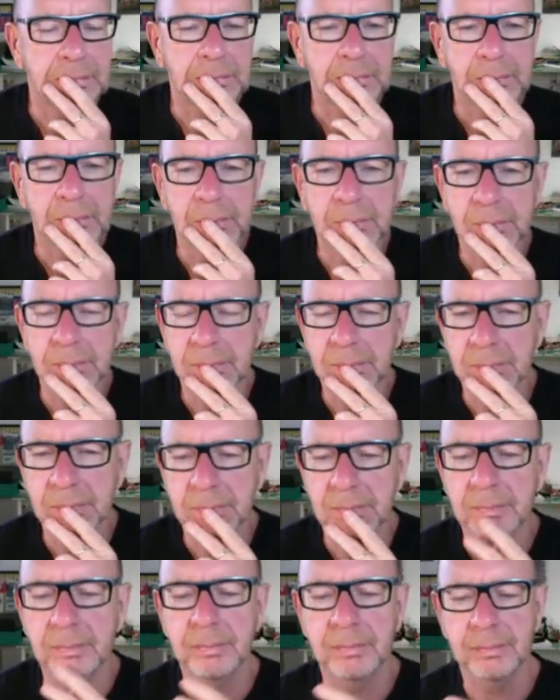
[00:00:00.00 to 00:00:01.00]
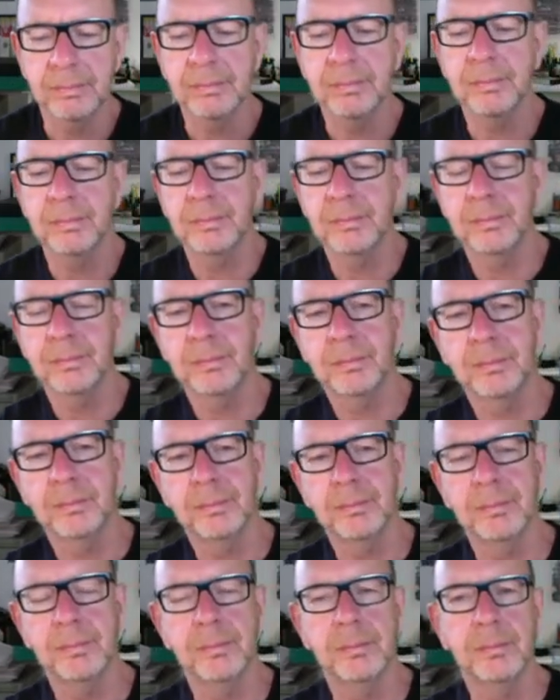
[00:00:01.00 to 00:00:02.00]

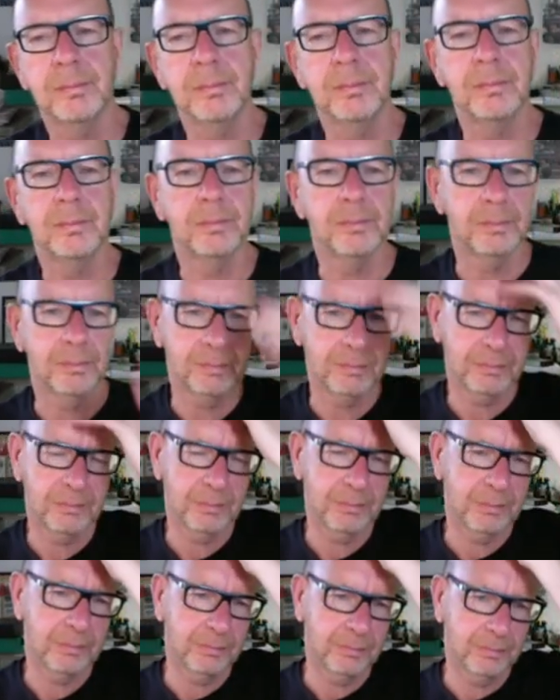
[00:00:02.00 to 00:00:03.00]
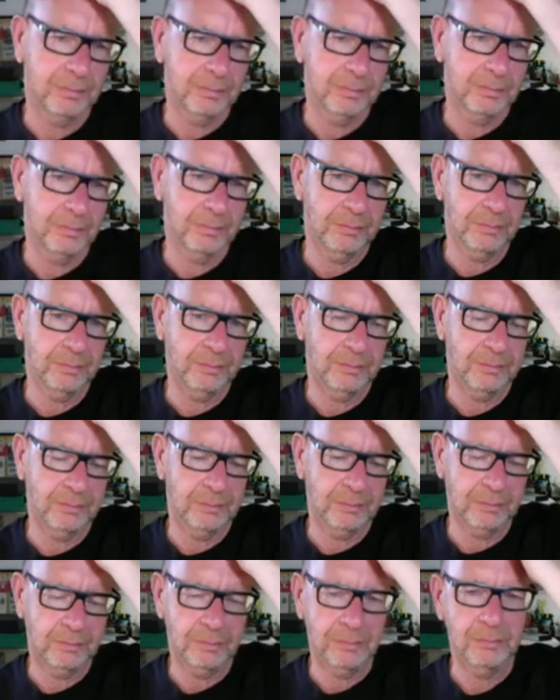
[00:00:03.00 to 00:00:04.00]

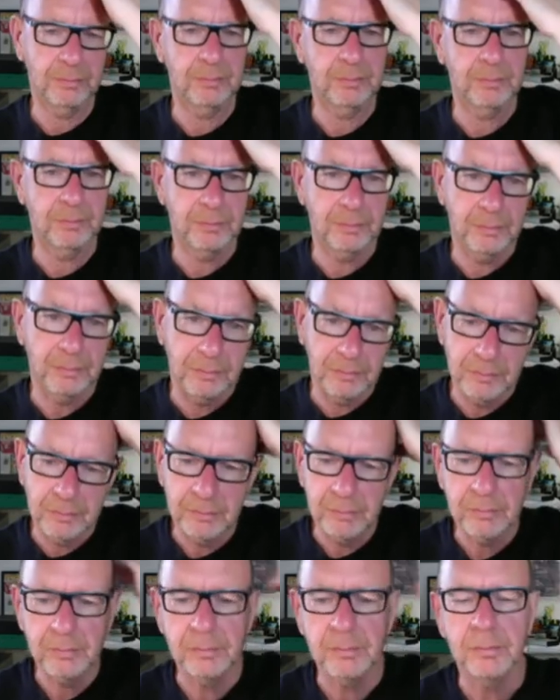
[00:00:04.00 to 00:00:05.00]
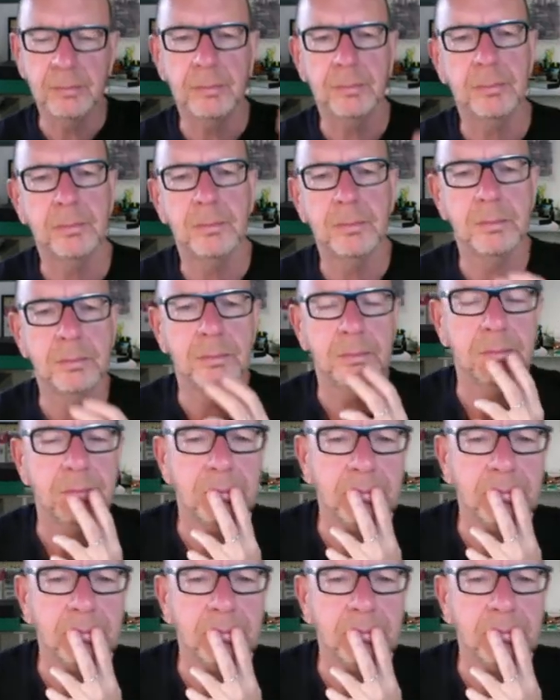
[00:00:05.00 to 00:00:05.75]
The person shown says nothing.